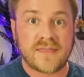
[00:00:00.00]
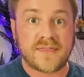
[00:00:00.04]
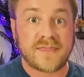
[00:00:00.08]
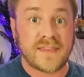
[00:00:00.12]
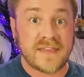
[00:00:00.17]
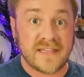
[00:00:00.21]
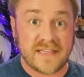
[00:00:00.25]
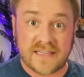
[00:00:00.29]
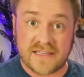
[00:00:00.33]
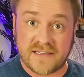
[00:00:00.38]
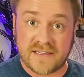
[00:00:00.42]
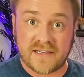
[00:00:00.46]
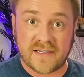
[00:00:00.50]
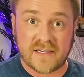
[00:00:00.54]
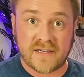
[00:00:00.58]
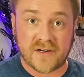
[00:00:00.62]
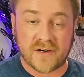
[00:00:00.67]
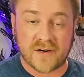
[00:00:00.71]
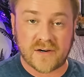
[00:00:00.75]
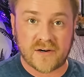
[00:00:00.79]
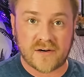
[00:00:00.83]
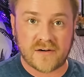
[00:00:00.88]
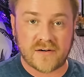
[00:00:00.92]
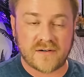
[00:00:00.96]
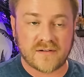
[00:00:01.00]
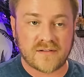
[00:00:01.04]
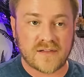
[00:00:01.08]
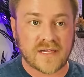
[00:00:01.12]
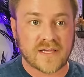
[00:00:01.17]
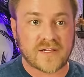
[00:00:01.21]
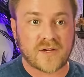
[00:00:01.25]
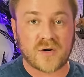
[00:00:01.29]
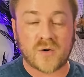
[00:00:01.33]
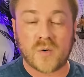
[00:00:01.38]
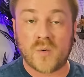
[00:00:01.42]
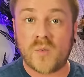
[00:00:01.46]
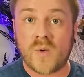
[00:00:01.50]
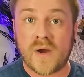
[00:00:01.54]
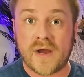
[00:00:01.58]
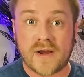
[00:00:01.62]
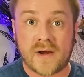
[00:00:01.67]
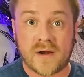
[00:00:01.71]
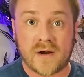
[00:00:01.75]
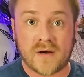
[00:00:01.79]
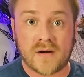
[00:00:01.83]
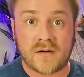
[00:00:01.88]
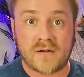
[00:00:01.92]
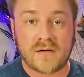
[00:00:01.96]
thing here, like you're
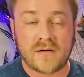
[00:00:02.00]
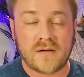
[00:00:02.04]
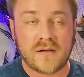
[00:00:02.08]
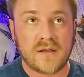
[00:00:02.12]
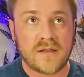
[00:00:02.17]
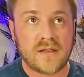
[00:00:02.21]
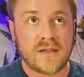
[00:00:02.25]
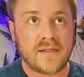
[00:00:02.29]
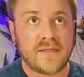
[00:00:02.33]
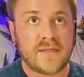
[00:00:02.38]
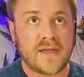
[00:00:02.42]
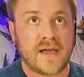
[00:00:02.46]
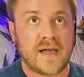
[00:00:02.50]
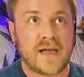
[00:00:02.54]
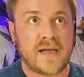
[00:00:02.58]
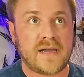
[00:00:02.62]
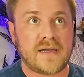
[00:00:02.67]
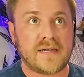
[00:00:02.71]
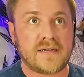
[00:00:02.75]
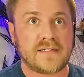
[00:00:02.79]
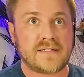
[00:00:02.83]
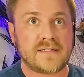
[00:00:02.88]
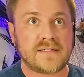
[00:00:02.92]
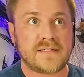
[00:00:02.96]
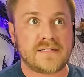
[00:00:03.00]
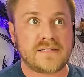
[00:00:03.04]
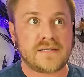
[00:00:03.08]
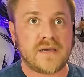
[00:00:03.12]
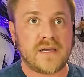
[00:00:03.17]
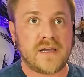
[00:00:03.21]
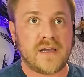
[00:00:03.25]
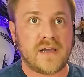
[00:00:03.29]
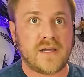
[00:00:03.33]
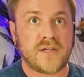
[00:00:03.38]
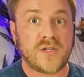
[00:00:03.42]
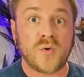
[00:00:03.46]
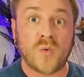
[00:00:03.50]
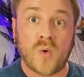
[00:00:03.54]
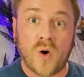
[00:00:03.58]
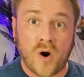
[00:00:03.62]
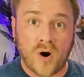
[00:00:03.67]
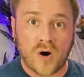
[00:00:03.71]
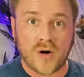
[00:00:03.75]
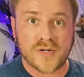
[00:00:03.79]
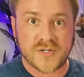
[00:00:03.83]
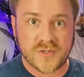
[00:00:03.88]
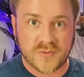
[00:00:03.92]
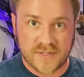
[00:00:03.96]
aware that you
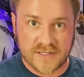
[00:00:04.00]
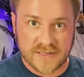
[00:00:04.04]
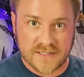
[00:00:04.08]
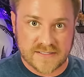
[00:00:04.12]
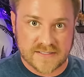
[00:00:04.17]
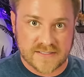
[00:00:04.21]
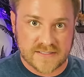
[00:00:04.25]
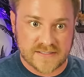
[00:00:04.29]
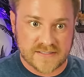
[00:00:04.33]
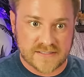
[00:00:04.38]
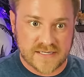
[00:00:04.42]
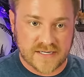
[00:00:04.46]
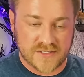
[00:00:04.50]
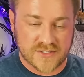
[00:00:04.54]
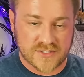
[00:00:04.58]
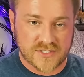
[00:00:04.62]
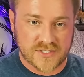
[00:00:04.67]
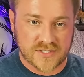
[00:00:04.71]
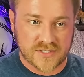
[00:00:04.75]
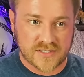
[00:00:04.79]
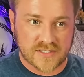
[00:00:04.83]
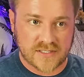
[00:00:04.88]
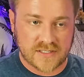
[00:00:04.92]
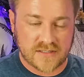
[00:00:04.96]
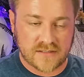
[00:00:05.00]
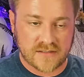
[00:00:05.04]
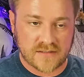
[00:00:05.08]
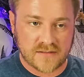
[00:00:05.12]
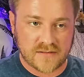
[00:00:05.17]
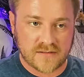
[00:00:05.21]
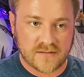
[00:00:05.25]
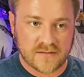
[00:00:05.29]
are doing this intentionally.